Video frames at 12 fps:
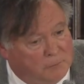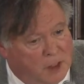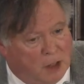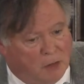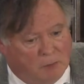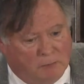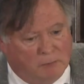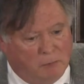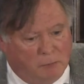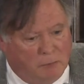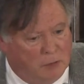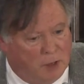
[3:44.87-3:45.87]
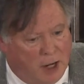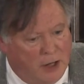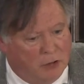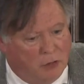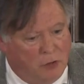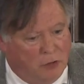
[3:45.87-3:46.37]
Now, I
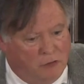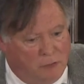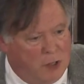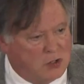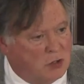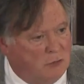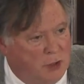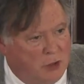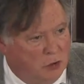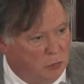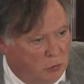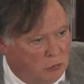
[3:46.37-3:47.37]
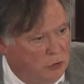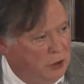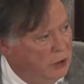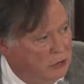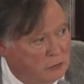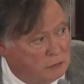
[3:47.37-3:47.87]
don't know if Pennsylvania will
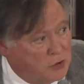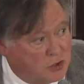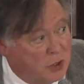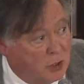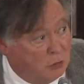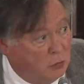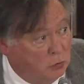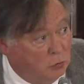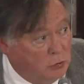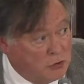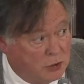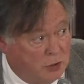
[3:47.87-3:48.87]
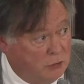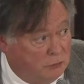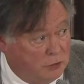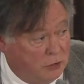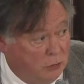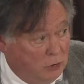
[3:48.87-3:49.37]
create a different set of rules than the
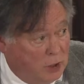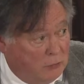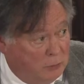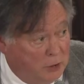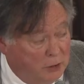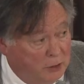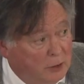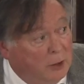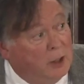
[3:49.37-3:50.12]
federal government.